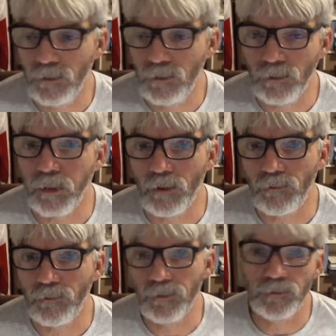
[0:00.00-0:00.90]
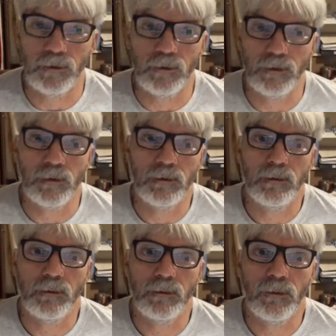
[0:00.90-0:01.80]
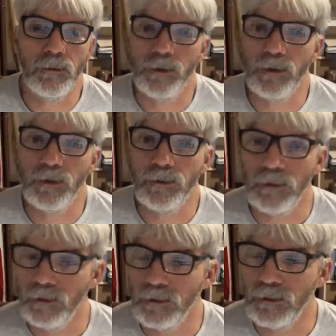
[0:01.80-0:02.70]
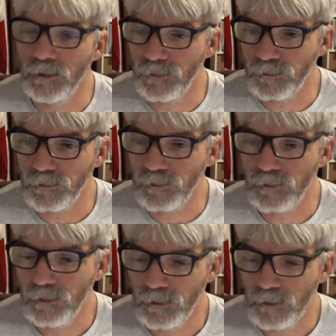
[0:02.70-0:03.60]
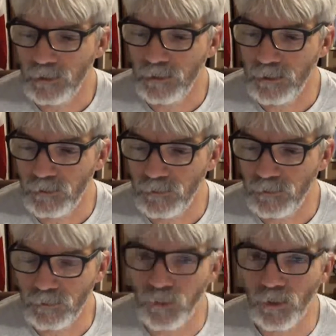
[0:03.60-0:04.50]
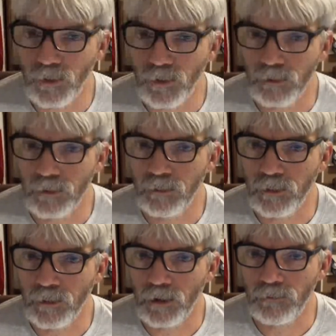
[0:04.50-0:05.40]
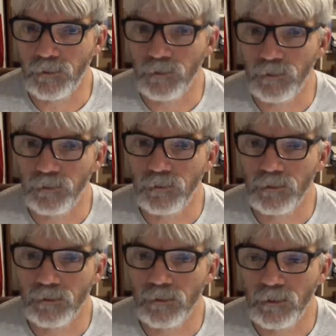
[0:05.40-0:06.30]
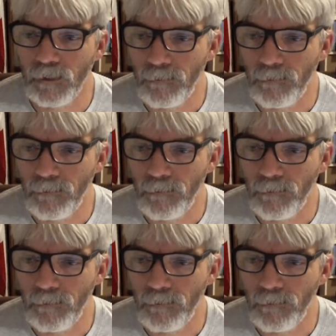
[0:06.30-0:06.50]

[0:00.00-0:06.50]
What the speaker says: who the prophets are, or that the leaders support the prophets.